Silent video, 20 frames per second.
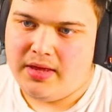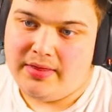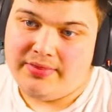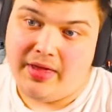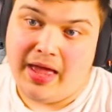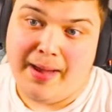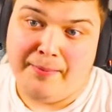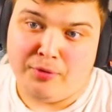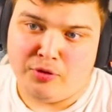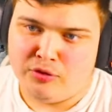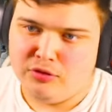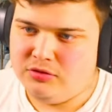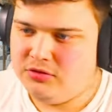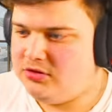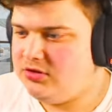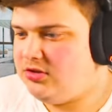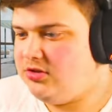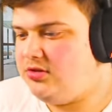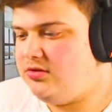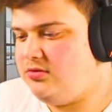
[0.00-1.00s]
the
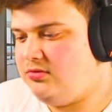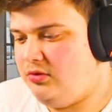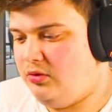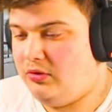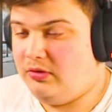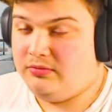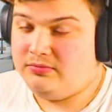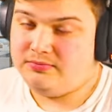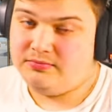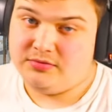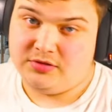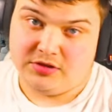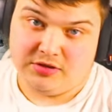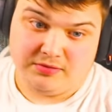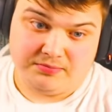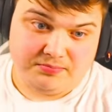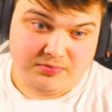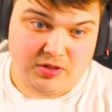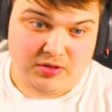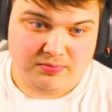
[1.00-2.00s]
emeralds, or
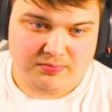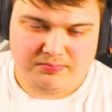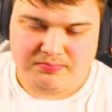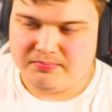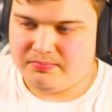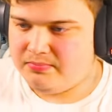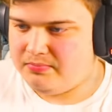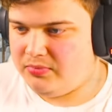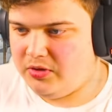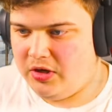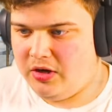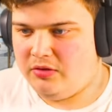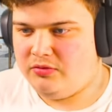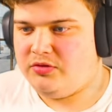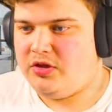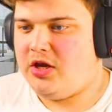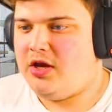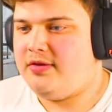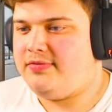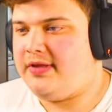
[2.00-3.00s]
the, the you
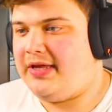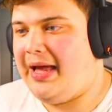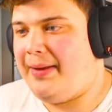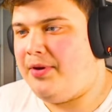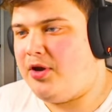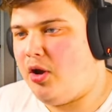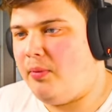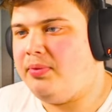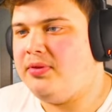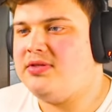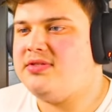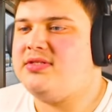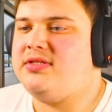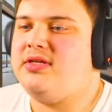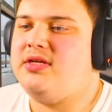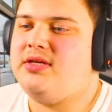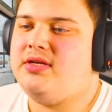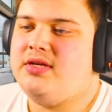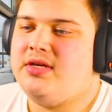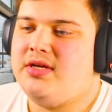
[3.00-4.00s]
know, the, the gamma dopplers in it.